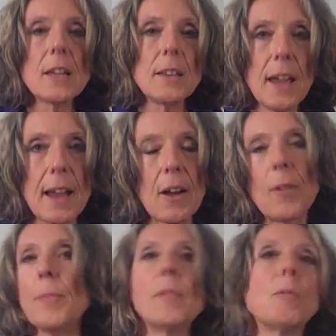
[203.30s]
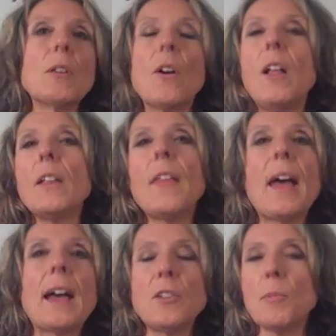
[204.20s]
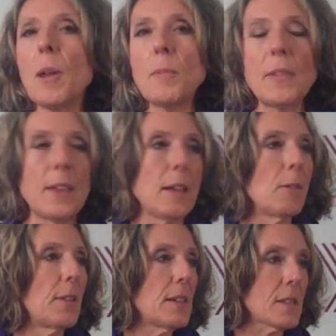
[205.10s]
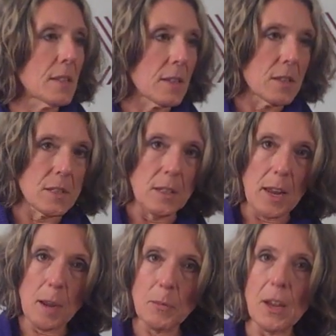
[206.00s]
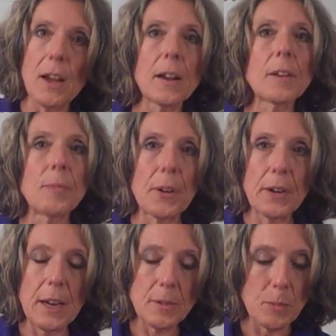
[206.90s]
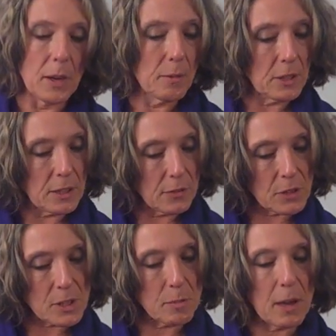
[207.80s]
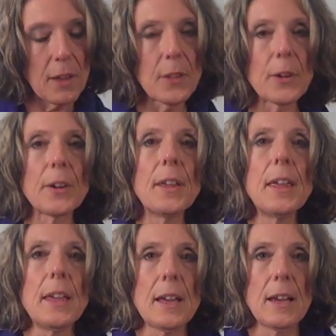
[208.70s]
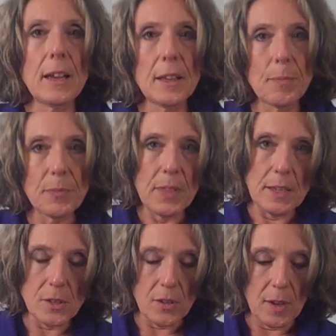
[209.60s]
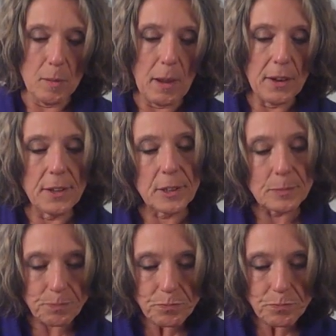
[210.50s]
Now, with all of that, you might be thinking, well, this is a slam dunk, all right? But I'm going to give you some other um, things to think about here.